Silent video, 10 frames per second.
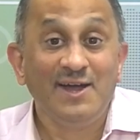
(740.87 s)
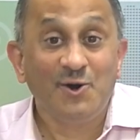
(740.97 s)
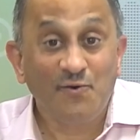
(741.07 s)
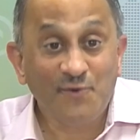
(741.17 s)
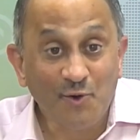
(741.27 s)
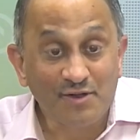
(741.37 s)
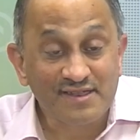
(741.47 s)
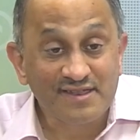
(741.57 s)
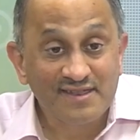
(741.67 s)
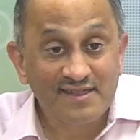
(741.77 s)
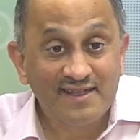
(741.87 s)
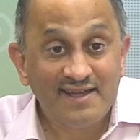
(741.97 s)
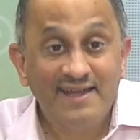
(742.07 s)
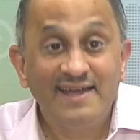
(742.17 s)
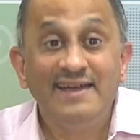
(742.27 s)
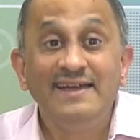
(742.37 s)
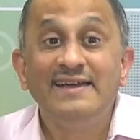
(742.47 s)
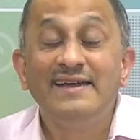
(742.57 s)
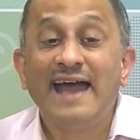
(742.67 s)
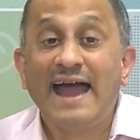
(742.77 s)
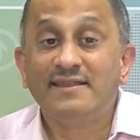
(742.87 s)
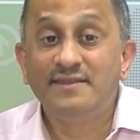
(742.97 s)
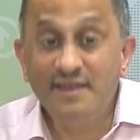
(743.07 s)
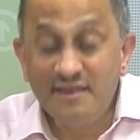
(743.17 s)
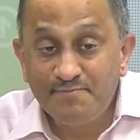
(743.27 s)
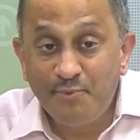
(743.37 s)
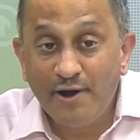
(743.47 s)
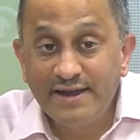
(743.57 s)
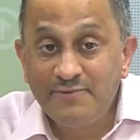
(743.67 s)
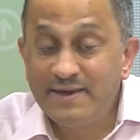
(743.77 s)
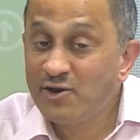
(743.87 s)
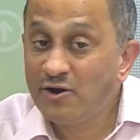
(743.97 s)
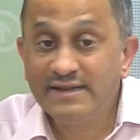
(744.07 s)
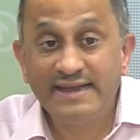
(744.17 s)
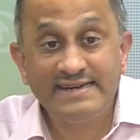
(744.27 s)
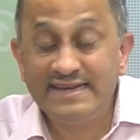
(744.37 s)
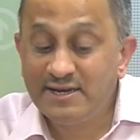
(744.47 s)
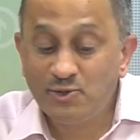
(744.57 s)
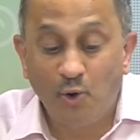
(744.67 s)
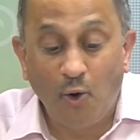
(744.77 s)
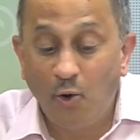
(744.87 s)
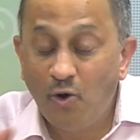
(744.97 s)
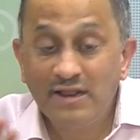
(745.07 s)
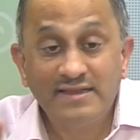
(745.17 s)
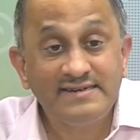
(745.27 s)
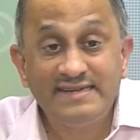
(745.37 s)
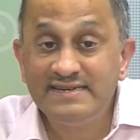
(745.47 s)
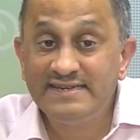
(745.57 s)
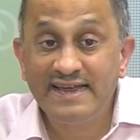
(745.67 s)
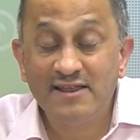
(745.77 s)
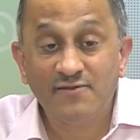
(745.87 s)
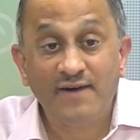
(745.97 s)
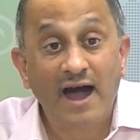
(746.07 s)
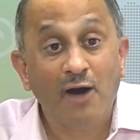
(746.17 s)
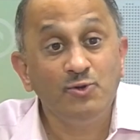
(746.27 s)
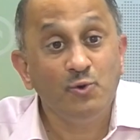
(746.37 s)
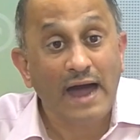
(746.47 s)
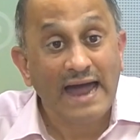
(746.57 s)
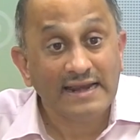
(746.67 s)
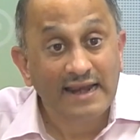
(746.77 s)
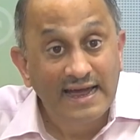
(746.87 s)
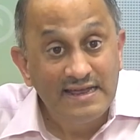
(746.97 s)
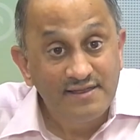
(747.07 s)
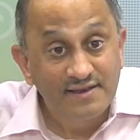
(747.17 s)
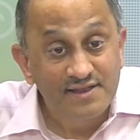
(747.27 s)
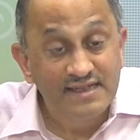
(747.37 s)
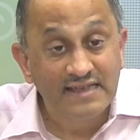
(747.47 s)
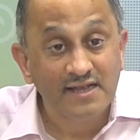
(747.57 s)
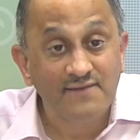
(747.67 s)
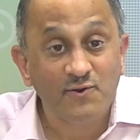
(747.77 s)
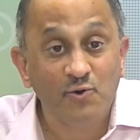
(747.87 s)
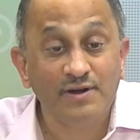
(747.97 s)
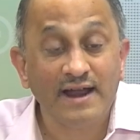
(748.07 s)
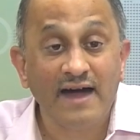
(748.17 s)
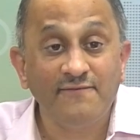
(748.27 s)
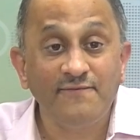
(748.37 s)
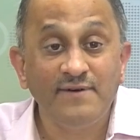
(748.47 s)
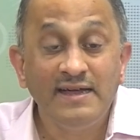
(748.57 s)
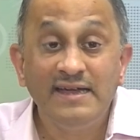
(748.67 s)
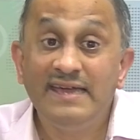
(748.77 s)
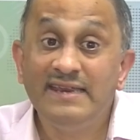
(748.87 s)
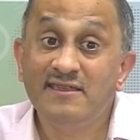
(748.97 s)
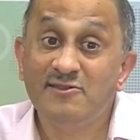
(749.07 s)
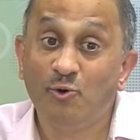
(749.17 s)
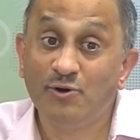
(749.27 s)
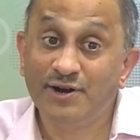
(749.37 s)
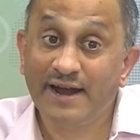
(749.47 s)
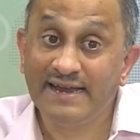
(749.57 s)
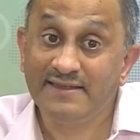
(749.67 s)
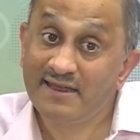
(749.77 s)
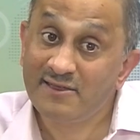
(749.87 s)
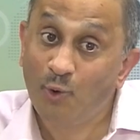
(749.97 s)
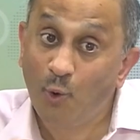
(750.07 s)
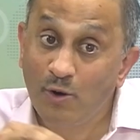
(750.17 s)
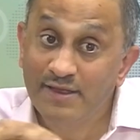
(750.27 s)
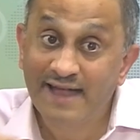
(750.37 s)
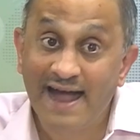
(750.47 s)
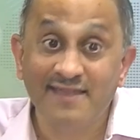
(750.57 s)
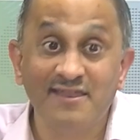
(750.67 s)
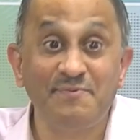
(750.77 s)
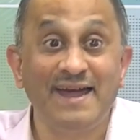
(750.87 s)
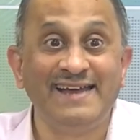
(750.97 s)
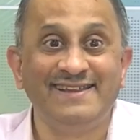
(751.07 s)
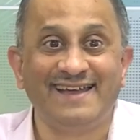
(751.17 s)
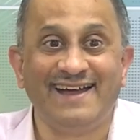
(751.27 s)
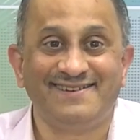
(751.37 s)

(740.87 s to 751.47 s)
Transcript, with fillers: Of course, at this point we are not getting into all the details of how you analyze such a signal flow graph in its own right. There is a whole science behind that